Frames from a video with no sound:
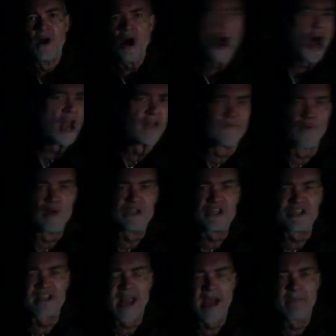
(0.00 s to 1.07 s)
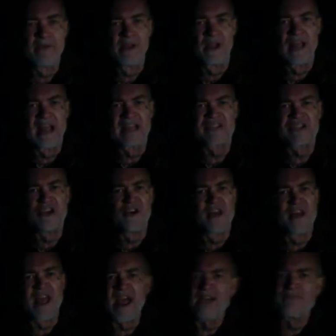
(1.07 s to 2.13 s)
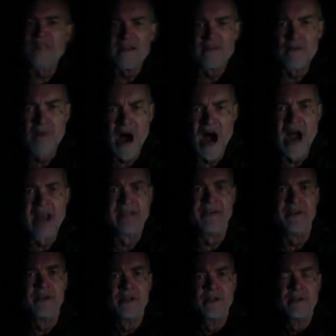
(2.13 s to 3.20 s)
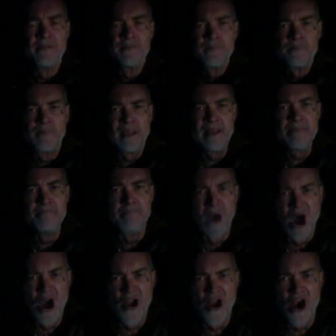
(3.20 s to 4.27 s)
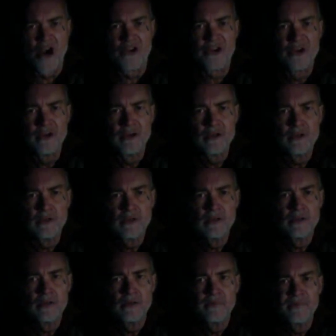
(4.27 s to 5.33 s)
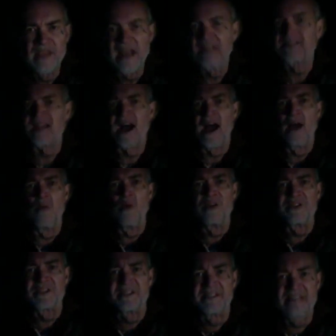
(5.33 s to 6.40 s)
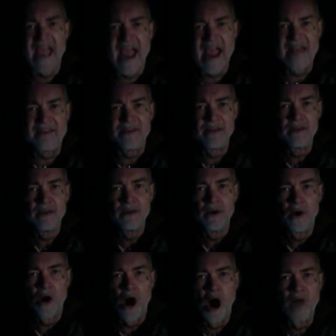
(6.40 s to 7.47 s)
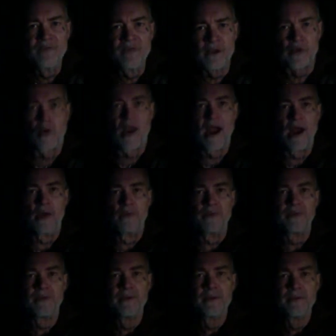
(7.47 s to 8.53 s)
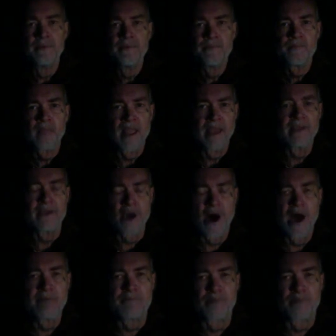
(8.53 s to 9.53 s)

All of which has happened in the last year and a half. Never mind being murdered. Yes, I was dead, on the ground, and God